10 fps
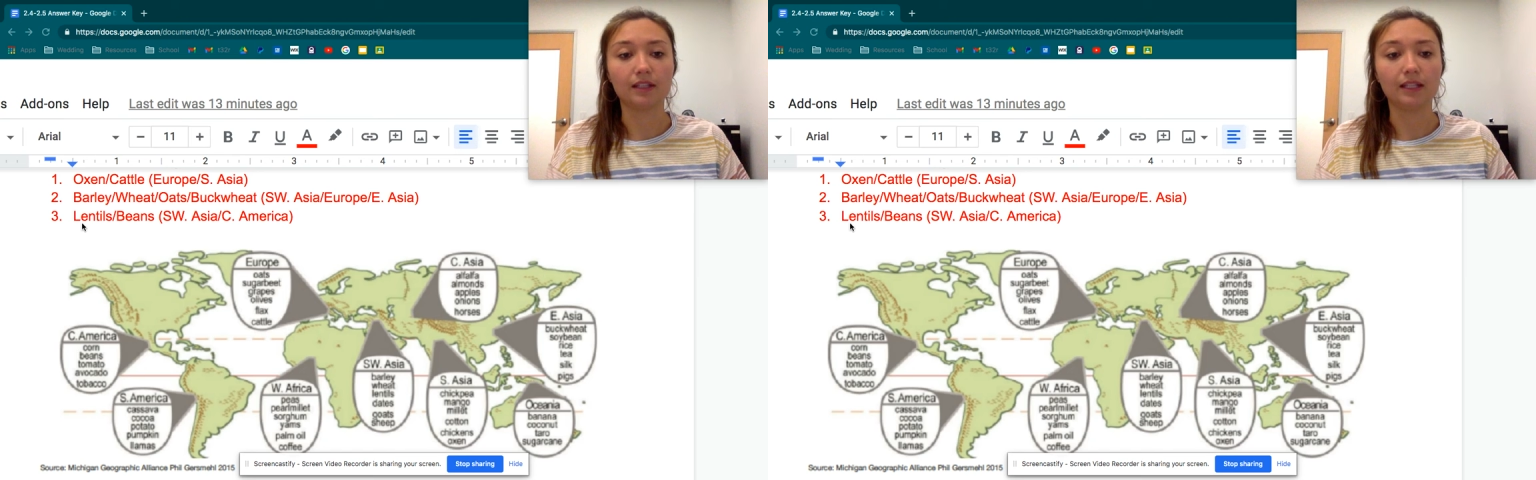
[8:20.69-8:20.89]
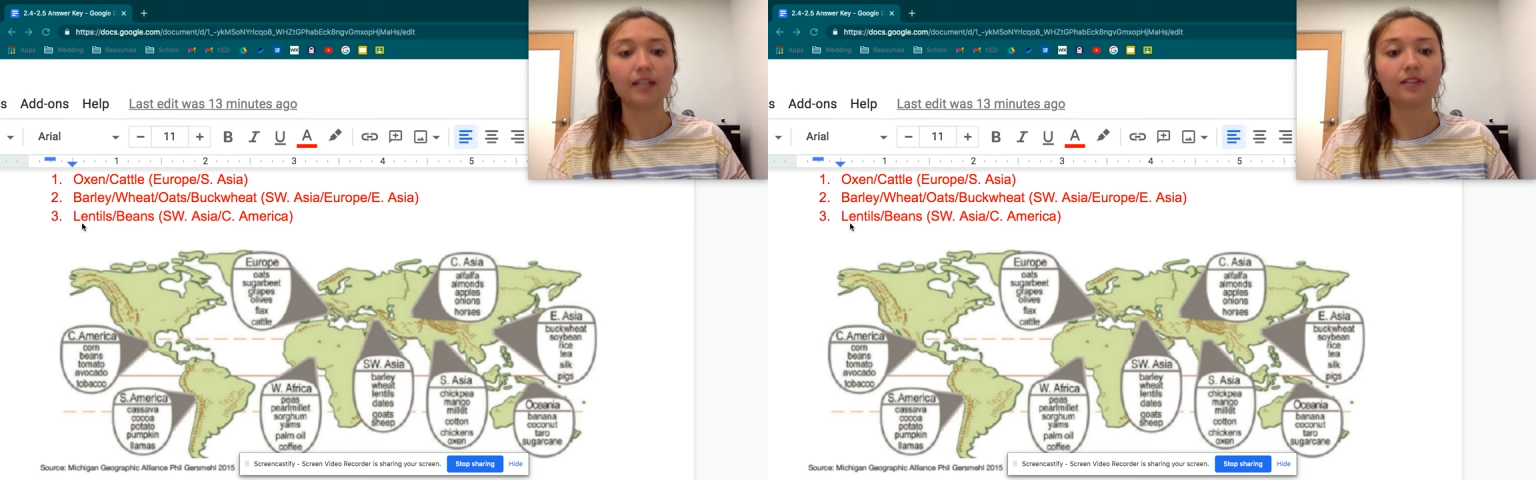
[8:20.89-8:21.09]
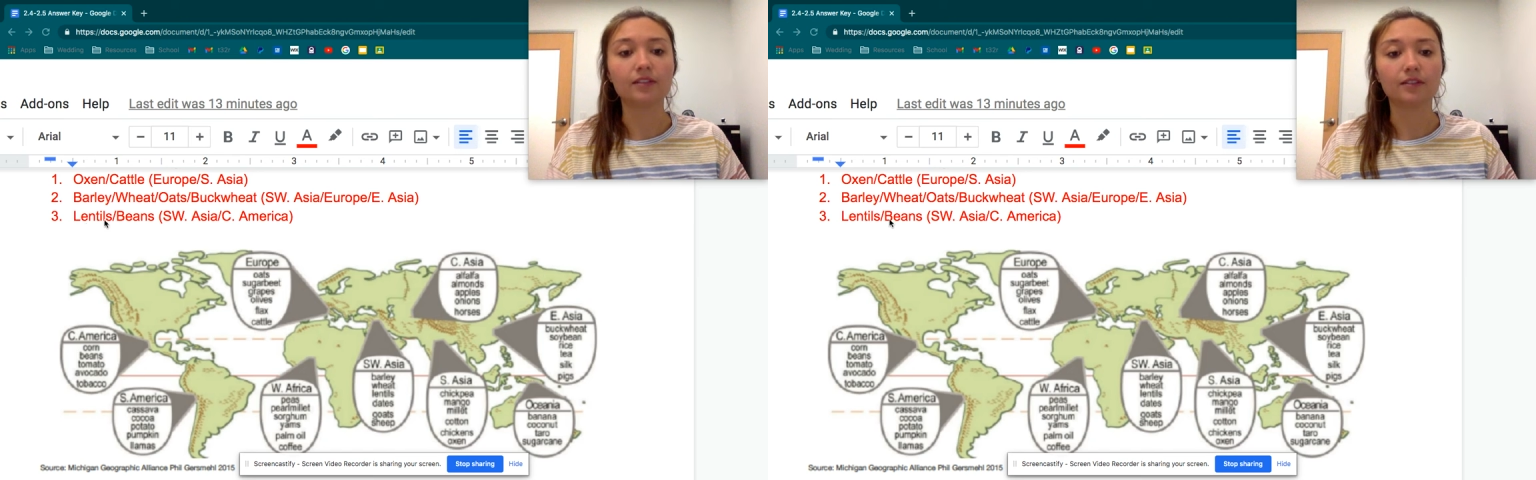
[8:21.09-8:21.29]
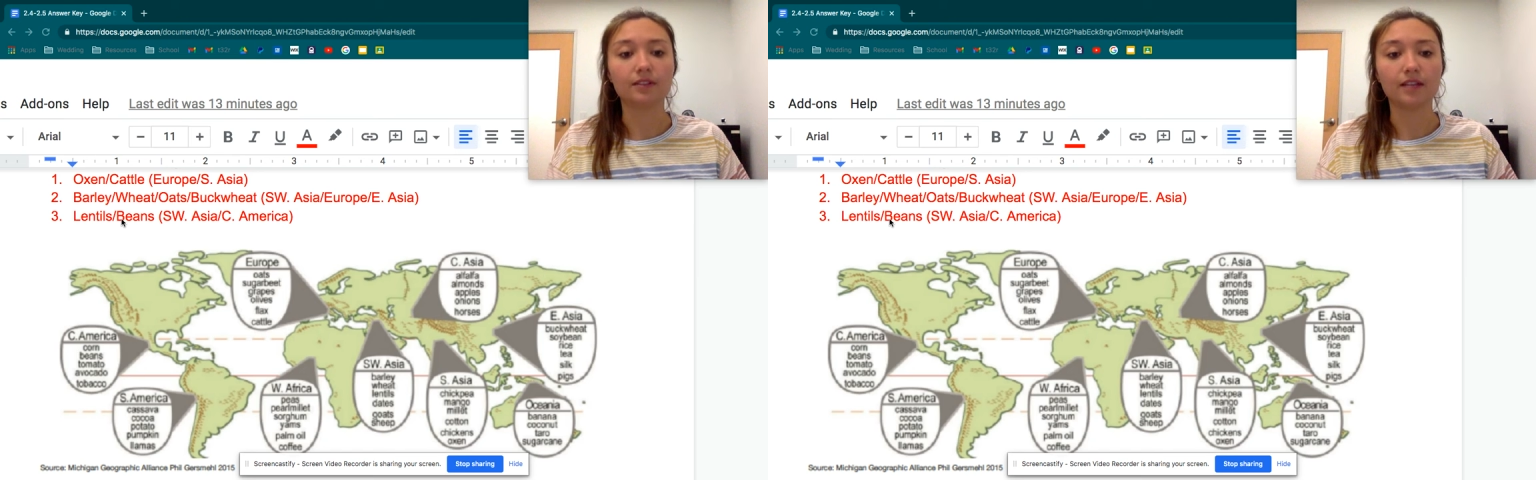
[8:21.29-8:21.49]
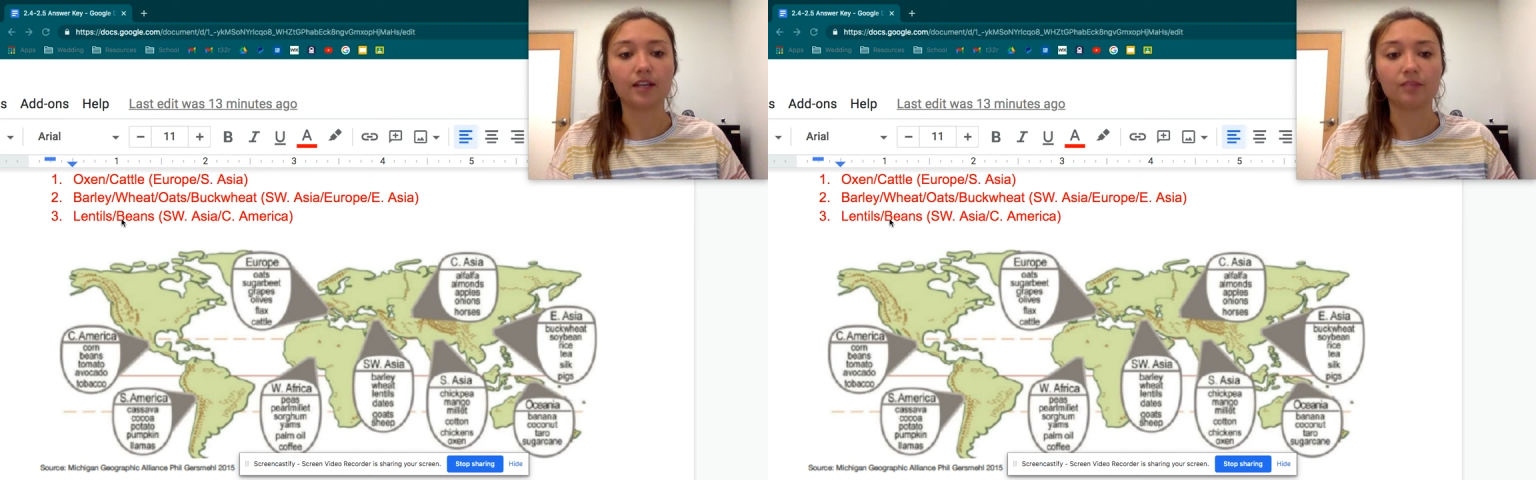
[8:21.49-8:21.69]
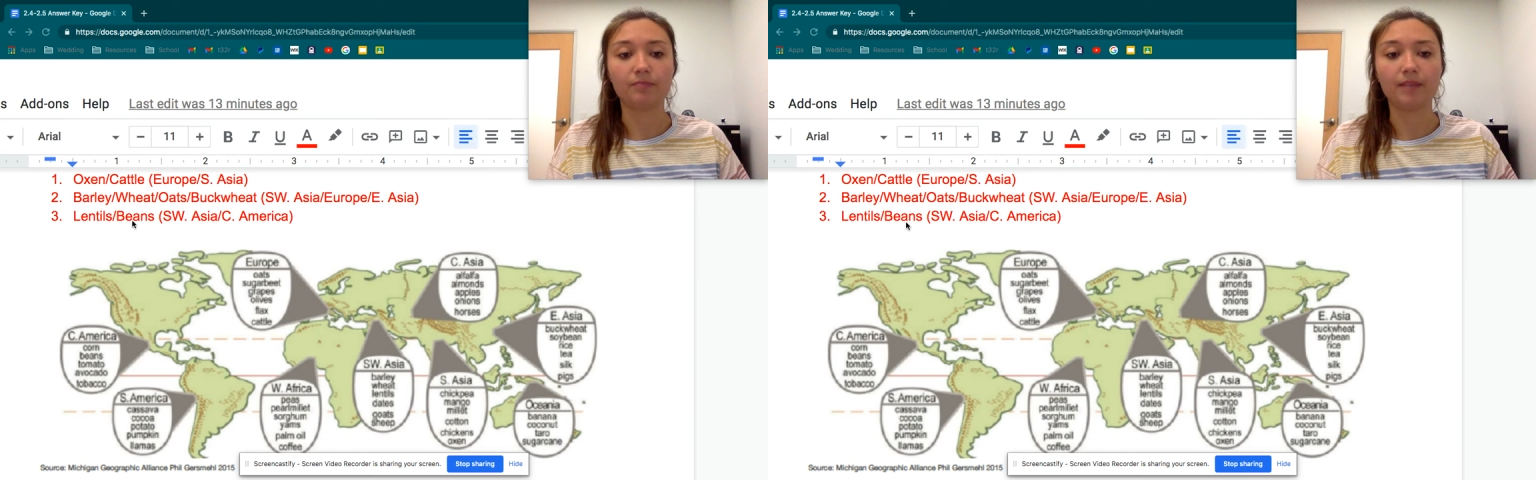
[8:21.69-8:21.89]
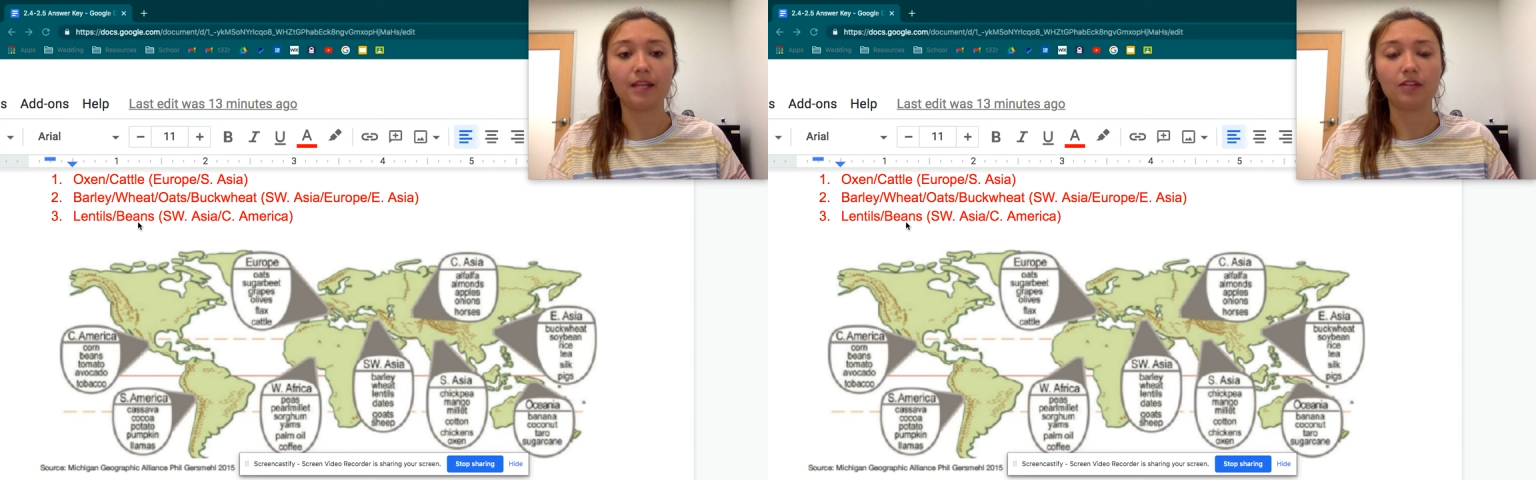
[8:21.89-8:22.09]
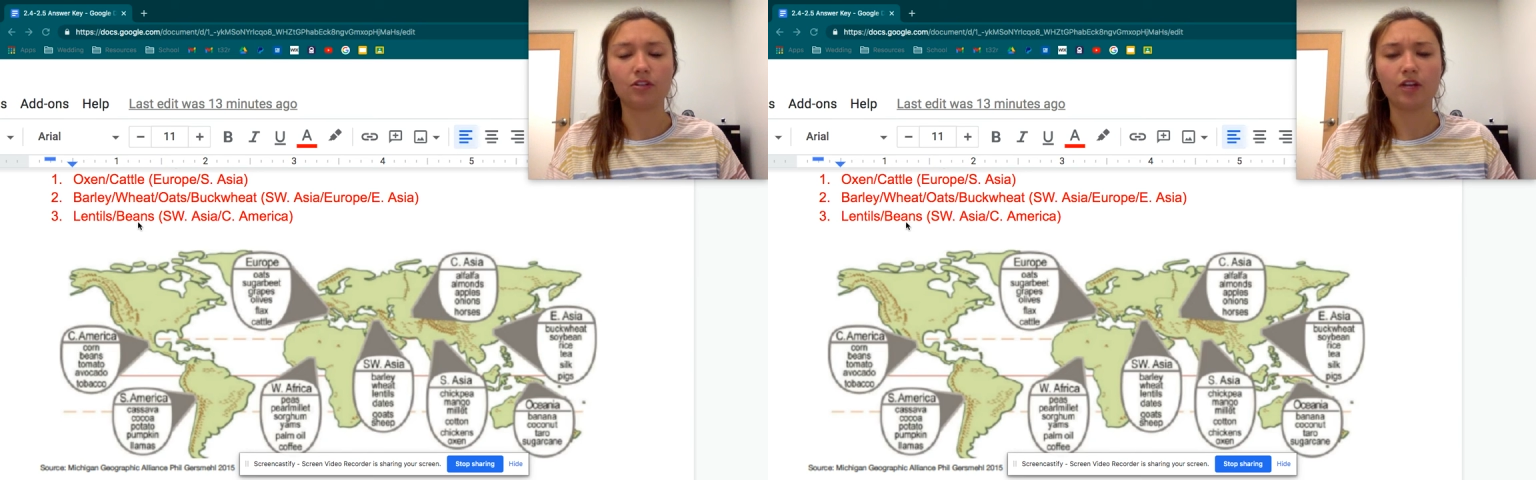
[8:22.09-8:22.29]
lentils/beans.